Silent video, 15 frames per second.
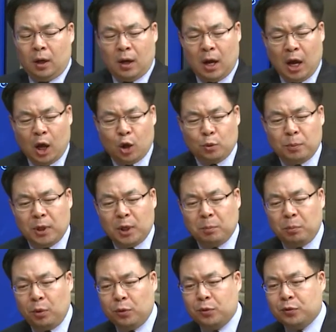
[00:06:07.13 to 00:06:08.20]
How many
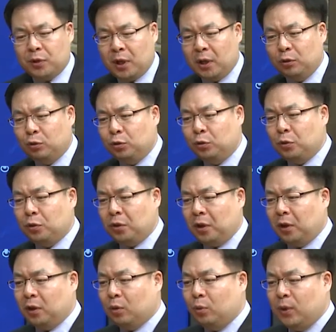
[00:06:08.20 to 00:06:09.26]
percent do you
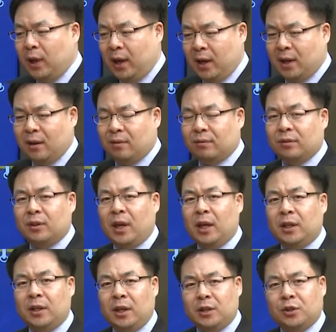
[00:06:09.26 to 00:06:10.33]
think we have the
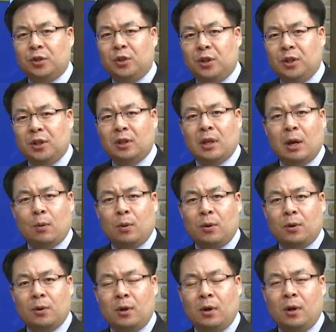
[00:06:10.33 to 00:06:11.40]
ADHD in
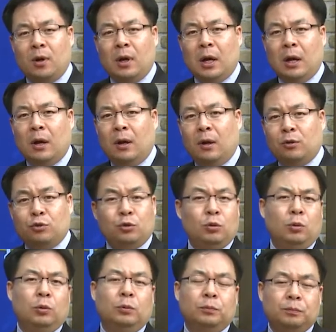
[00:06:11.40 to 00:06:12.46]
our
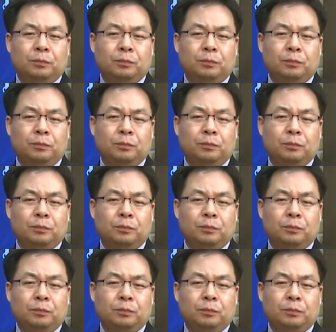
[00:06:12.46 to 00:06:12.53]
school